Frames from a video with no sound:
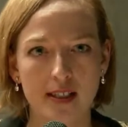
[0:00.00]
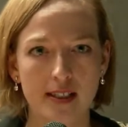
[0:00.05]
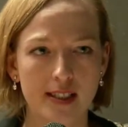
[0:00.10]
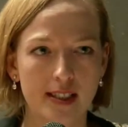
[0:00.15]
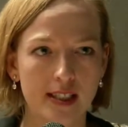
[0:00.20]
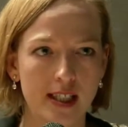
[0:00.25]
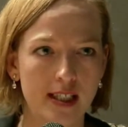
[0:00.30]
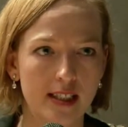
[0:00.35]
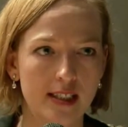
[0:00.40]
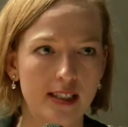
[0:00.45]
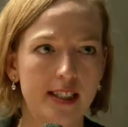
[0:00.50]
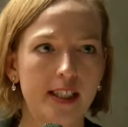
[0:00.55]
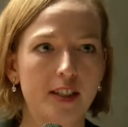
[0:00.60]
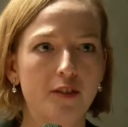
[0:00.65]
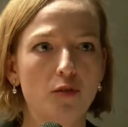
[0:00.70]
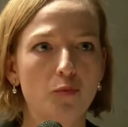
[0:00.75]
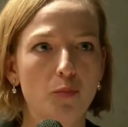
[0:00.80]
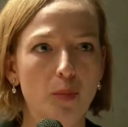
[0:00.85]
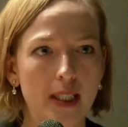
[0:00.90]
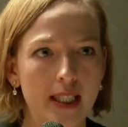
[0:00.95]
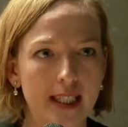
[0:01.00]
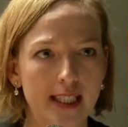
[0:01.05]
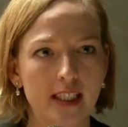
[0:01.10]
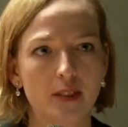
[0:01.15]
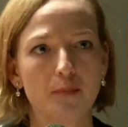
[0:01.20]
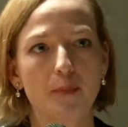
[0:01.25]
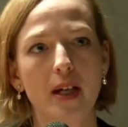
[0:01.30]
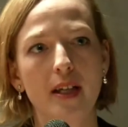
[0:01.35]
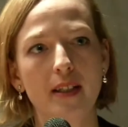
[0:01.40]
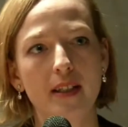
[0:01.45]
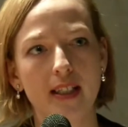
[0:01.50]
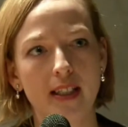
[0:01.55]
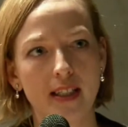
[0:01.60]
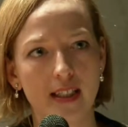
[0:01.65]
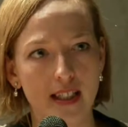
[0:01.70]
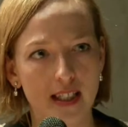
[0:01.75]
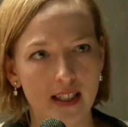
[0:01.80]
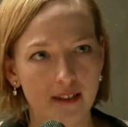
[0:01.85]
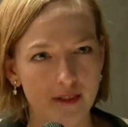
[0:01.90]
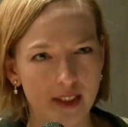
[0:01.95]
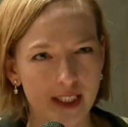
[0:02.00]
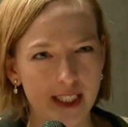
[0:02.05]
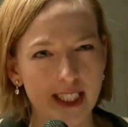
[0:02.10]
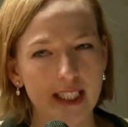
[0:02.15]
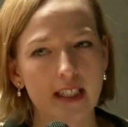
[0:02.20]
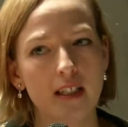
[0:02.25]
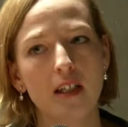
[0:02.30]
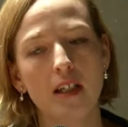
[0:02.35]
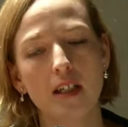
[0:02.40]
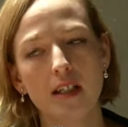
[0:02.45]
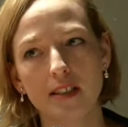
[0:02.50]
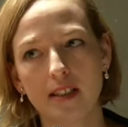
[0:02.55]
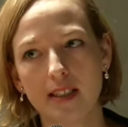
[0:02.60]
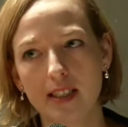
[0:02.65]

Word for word: the state secret police, by the NKVD.